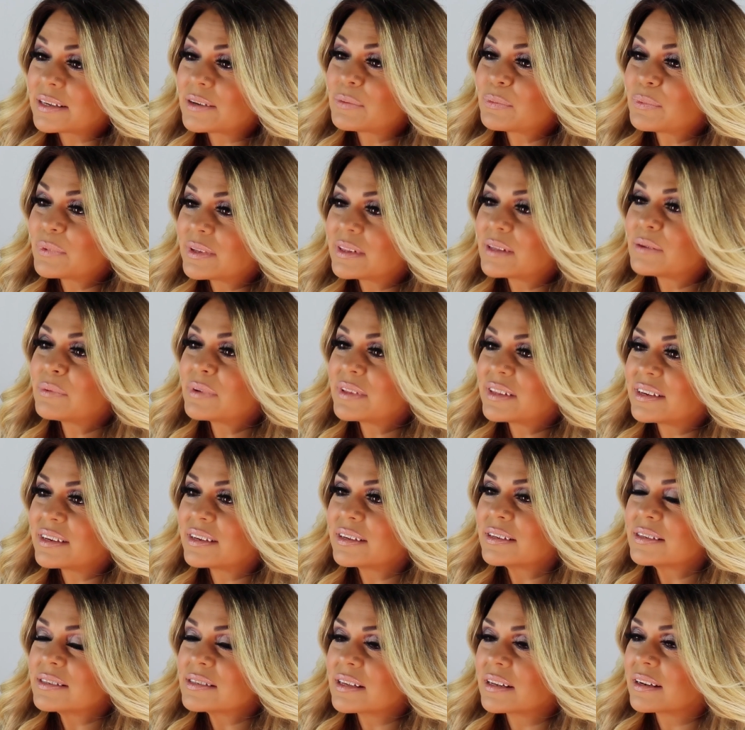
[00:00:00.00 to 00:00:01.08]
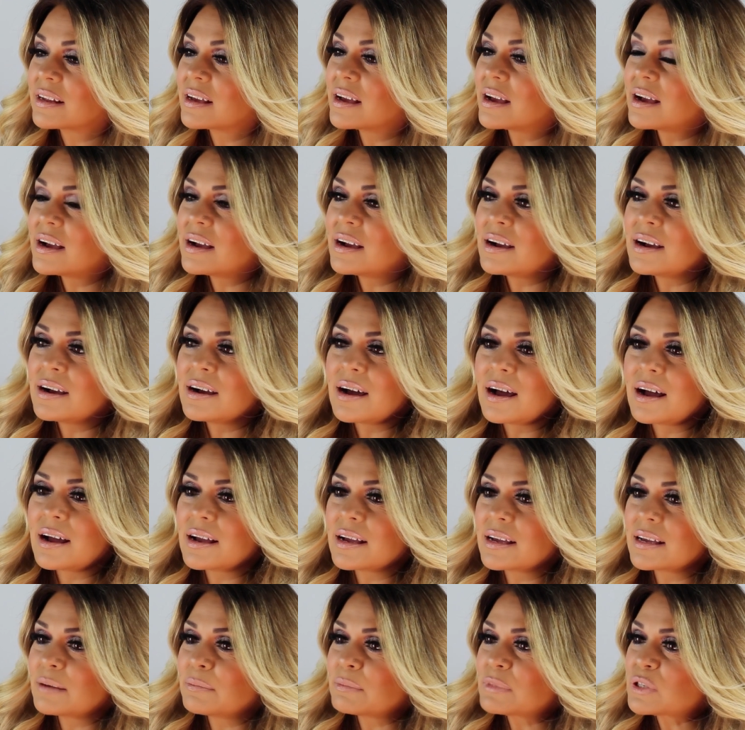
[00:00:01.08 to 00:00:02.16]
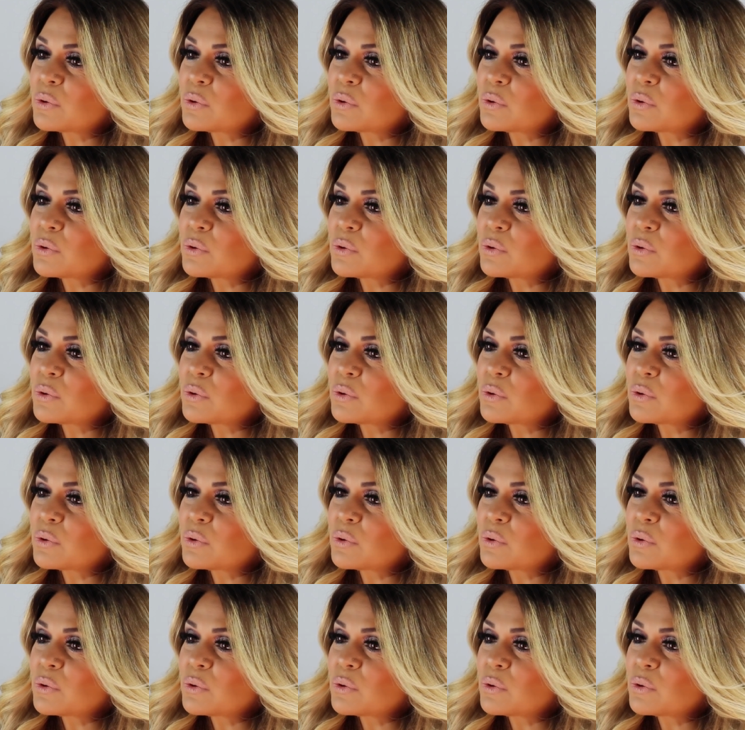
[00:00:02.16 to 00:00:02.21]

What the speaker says: It really, really is. And I am